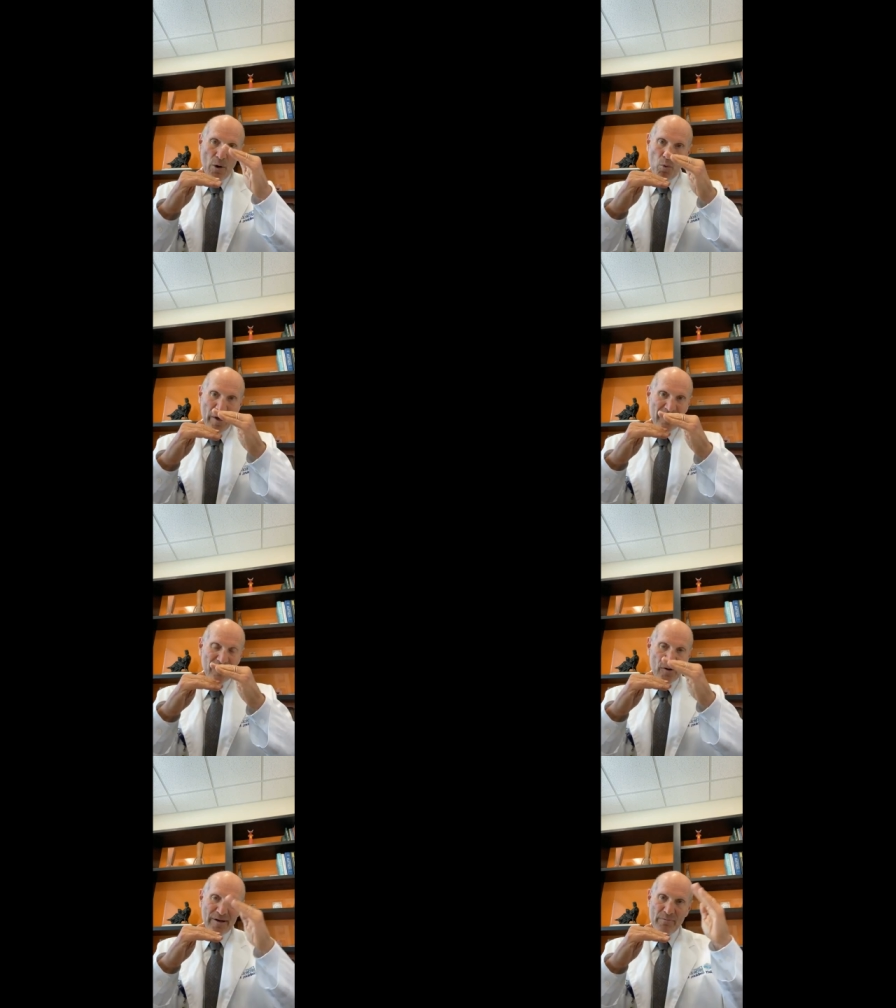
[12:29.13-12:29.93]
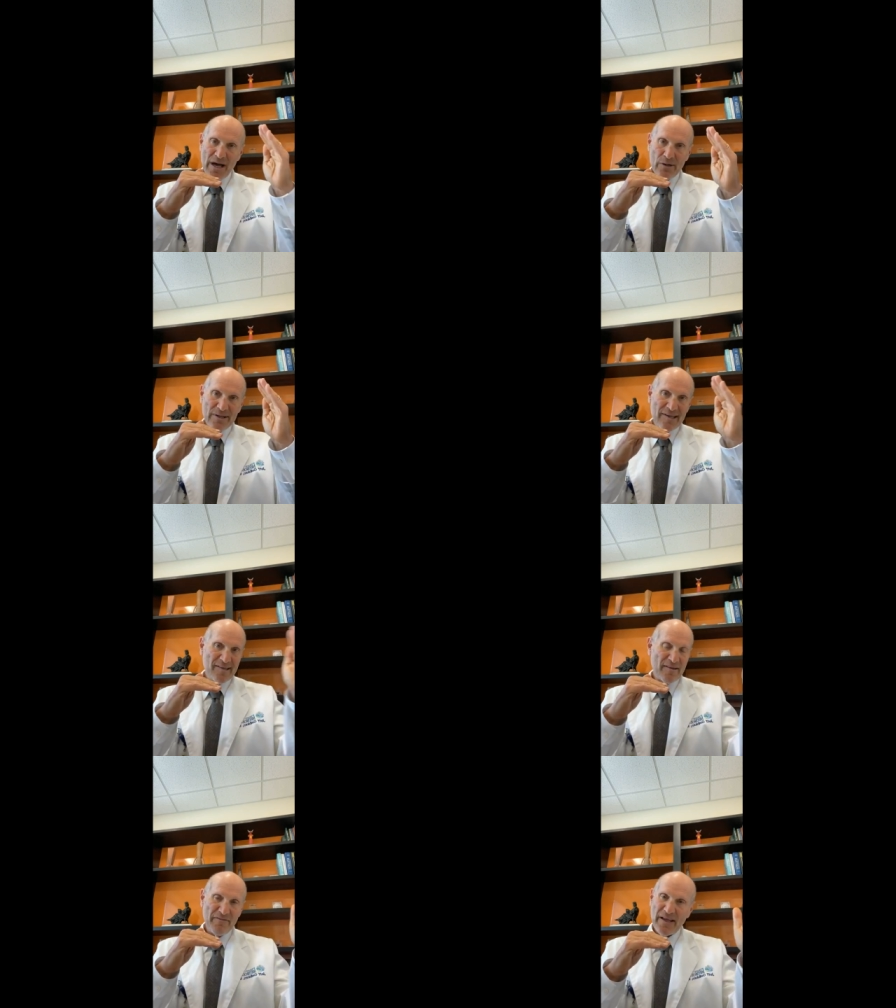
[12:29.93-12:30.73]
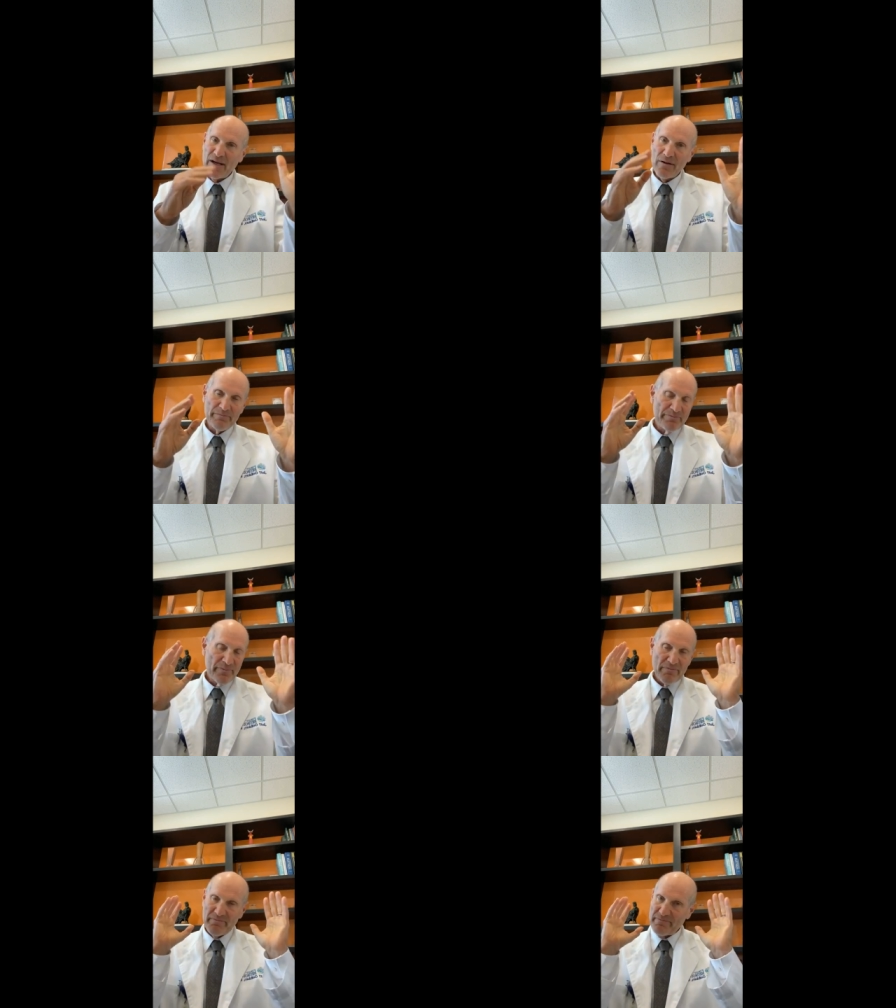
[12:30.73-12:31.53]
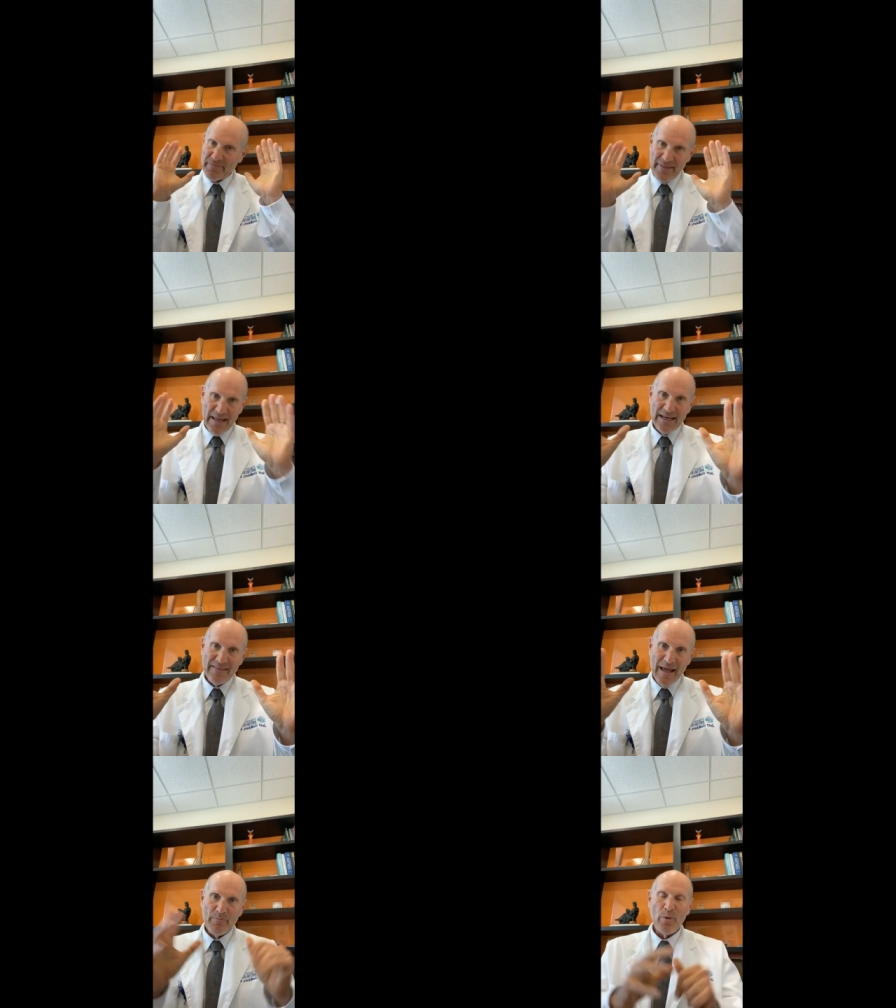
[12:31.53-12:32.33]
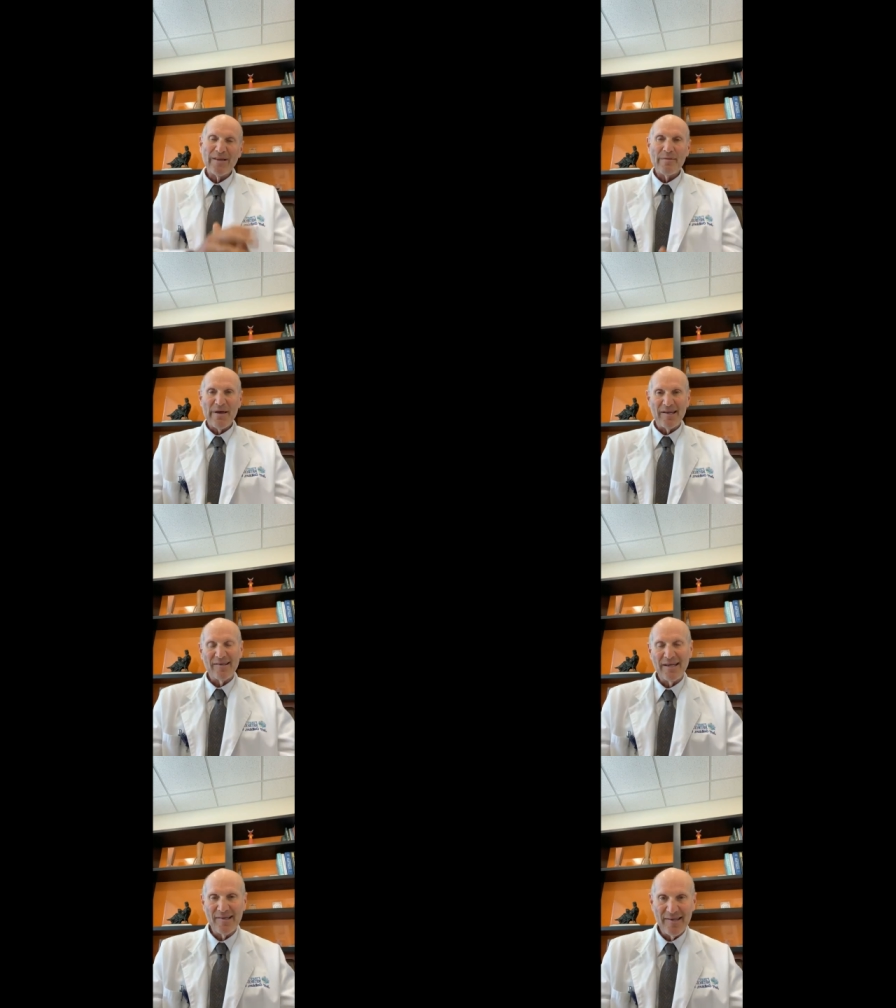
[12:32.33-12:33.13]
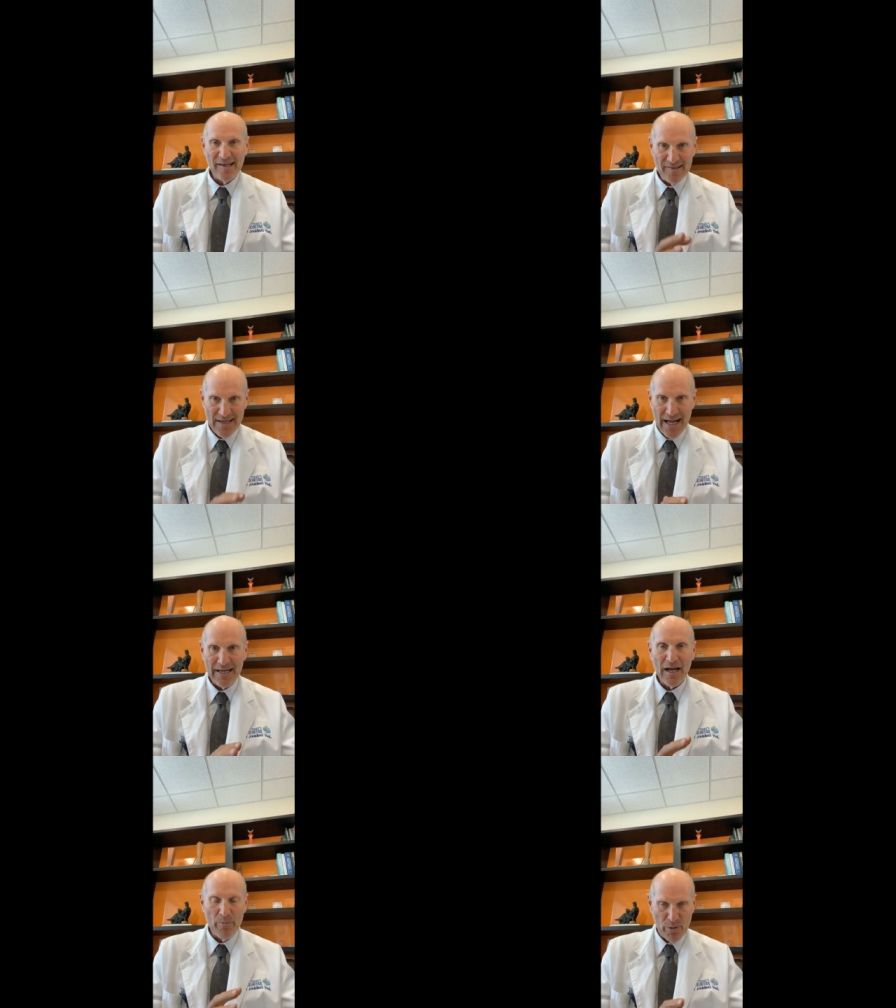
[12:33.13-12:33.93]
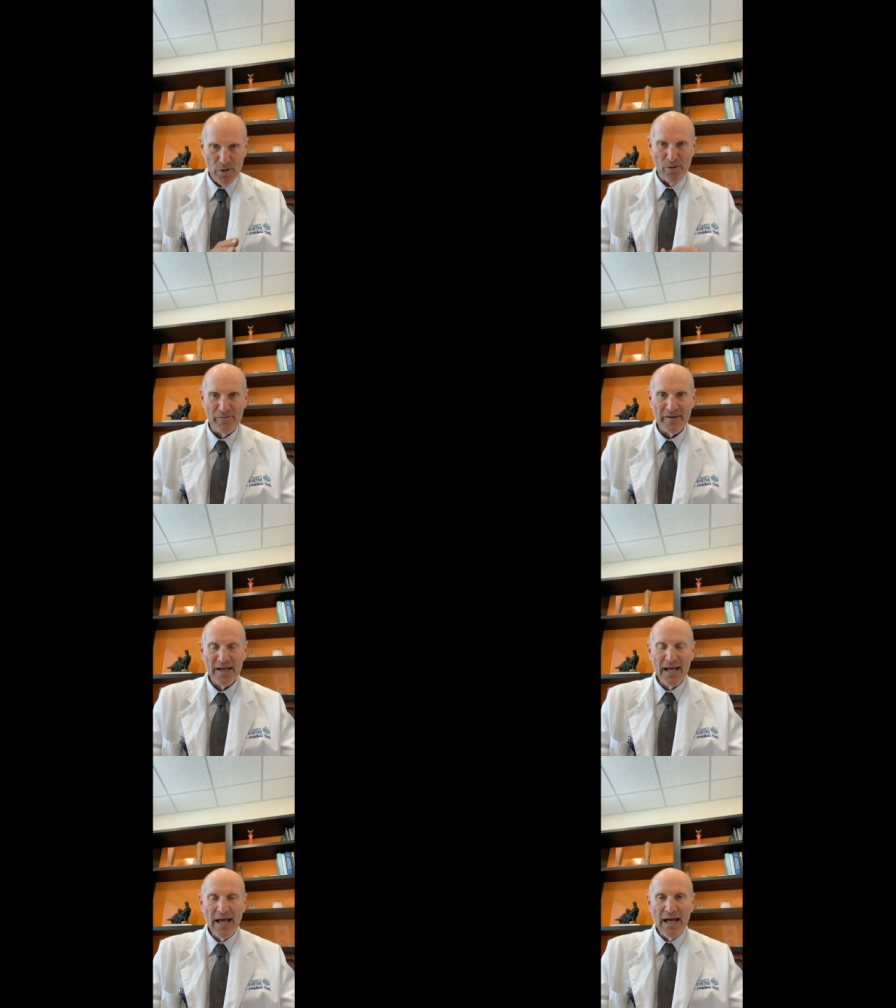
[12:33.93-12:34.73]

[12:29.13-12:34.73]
Uh, once you're in moderate to severe, then at that point the medicine is, is not approved.